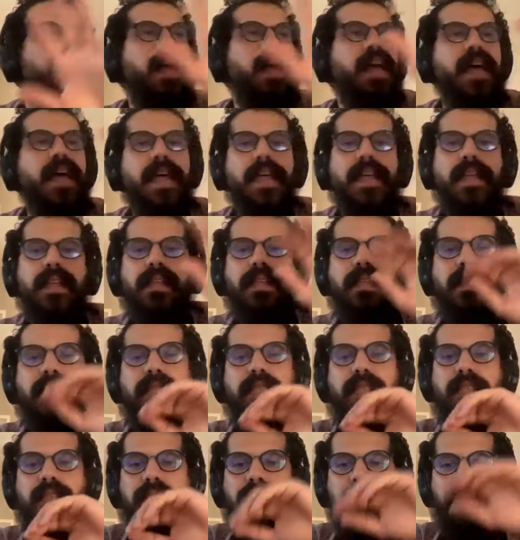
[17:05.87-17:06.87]
And
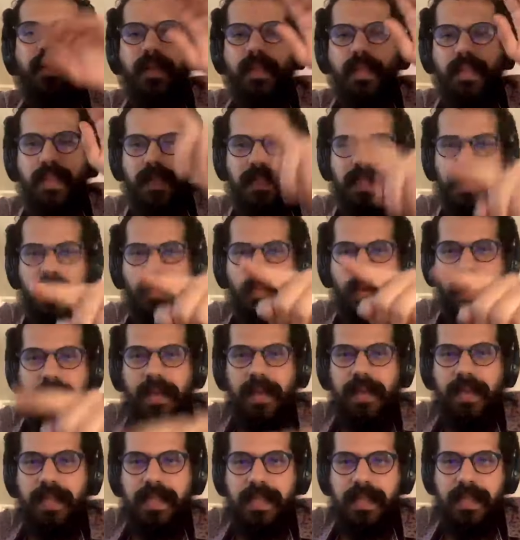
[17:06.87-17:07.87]
this one
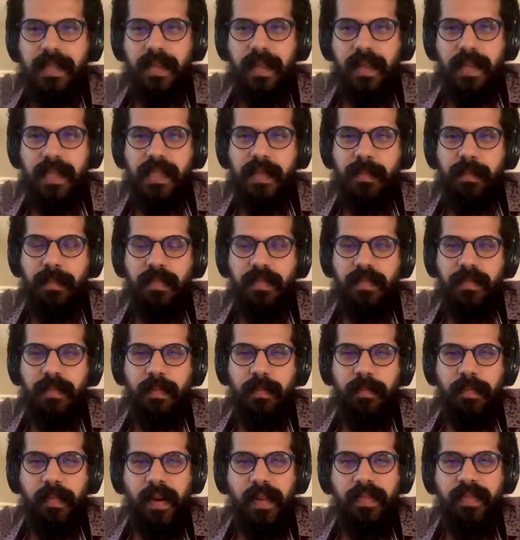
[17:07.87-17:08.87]
is this
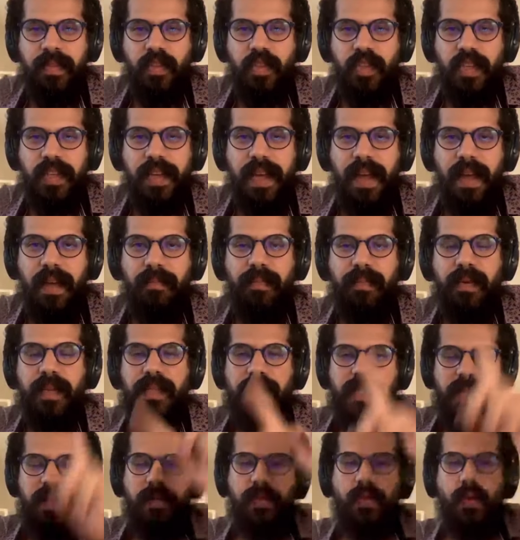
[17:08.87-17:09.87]
refugee camp is
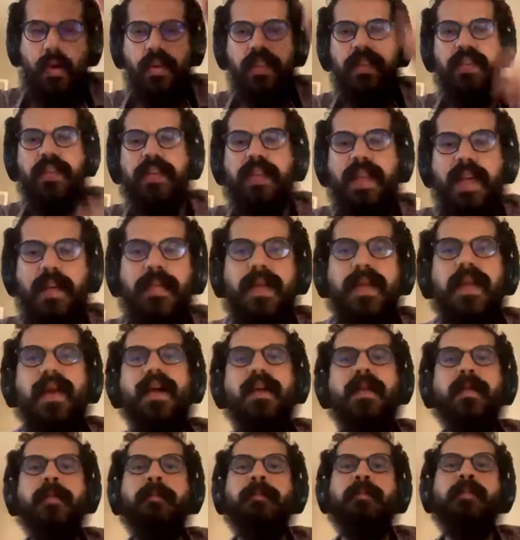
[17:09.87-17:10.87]
in northern
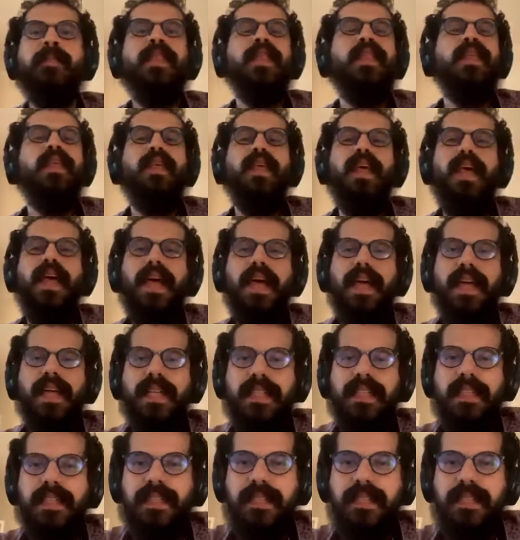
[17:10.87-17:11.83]
Lebanon, and